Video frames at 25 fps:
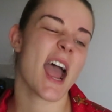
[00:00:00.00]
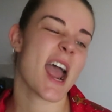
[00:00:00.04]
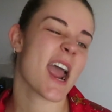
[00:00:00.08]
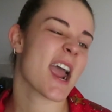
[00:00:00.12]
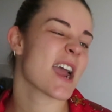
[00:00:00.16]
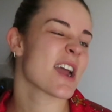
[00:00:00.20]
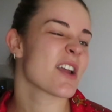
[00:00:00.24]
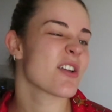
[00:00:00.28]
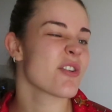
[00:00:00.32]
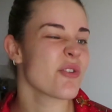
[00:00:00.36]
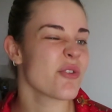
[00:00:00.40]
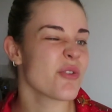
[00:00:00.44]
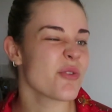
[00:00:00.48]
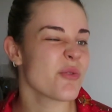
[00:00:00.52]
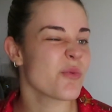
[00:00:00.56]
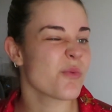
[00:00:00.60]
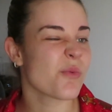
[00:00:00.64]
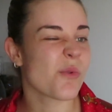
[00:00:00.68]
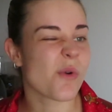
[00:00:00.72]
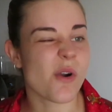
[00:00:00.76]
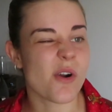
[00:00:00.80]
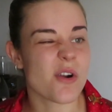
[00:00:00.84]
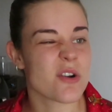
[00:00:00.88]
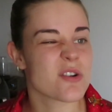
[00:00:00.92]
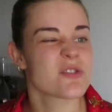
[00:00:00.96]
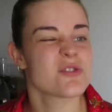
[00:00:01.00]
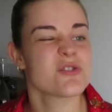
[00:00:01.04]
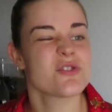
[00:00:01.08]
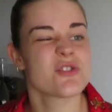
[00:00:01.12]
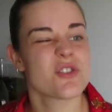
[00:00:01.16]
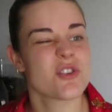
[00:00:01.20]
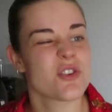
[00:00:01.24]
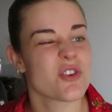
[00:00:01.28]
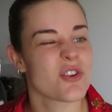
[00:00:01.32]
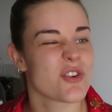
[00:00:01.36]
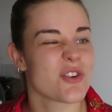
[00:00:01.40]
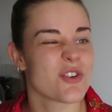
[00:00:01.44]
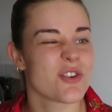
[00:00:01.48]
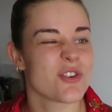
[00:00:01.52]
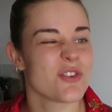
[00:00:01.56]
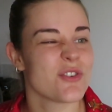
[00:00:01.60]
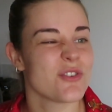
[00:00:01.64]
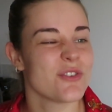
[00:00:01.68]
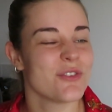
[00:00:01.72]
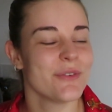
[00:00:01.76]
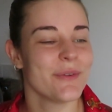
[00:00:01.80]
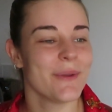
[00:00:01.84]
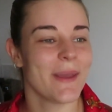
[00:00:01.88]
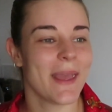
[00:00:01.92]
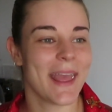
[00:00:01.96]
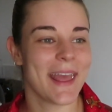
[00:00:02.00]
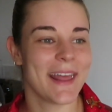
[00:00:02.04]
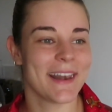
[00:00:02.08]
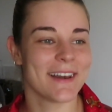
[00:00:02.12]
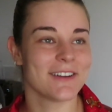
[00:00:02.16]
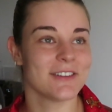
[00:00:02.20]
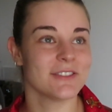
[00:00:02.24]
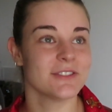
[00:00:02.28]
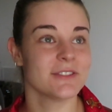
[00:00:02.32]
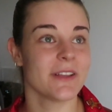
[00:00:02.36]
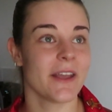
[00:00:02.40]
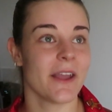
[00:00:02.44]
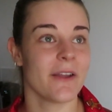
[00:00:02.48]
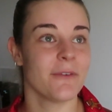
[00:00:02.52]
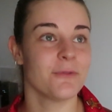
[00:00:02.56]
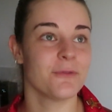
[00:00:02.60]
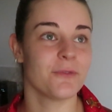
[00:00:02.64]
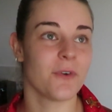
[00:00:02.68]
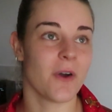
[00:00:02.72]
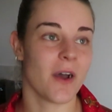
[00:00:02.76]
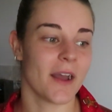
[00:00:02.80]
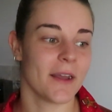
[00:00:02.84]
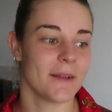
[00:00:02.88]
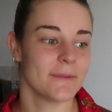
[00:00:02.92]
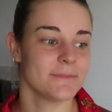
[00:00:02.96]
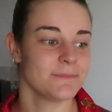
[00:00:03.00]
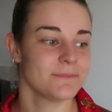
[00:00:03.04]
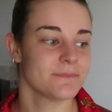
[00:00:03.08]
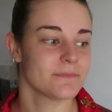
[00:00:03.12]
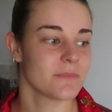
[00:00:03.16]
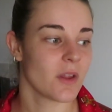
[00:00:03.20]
I don't want to. And I was like, fine.